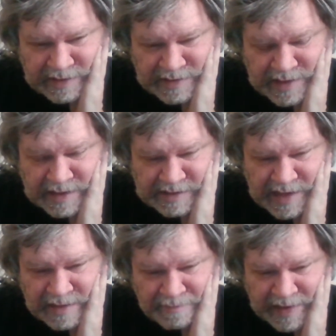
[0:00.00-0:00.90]
It's not, it's
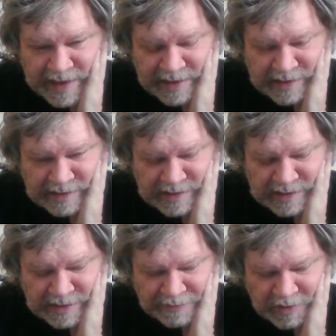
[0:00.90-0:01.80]
not bad. They did a
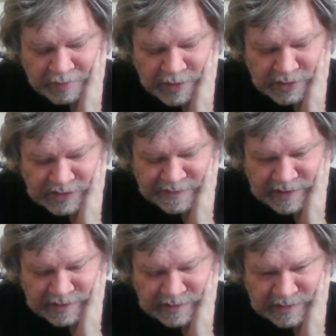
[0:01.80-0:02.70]
different approach of
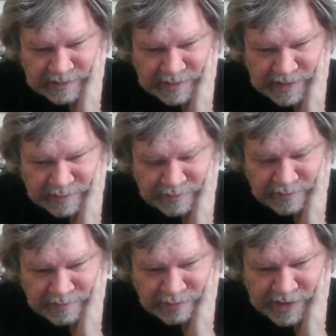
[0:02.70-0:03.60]
how to uh, uh
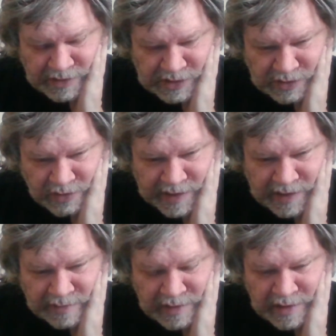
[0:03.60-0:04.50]
bring the story
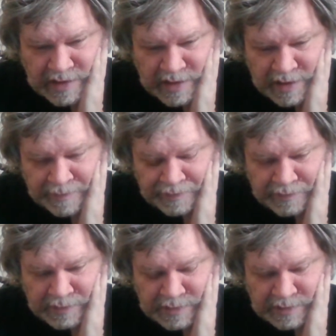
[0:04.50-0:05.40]
in,
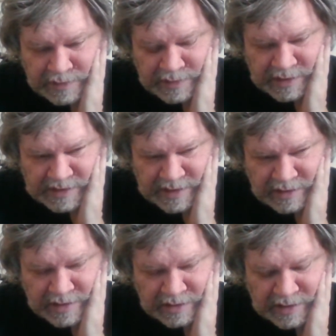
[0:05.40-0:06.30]
because I
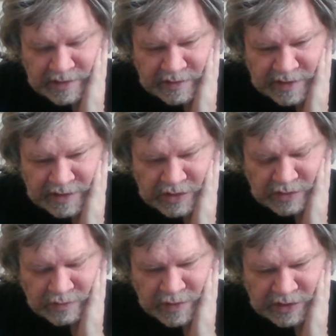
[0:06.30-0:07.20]
think they did. They
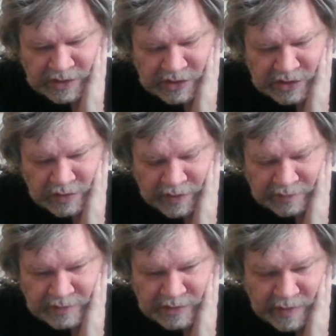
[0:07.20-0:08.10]
didn't want to just do a
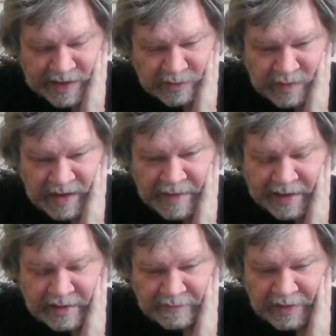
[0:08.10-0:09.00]
direct
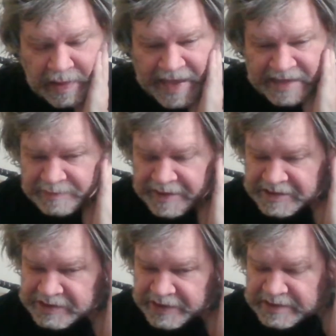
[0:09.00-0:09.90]
remake of the last
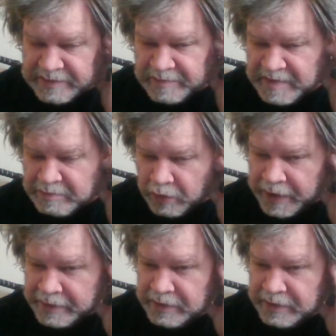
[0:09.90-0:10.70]
miniseries. That would be boring.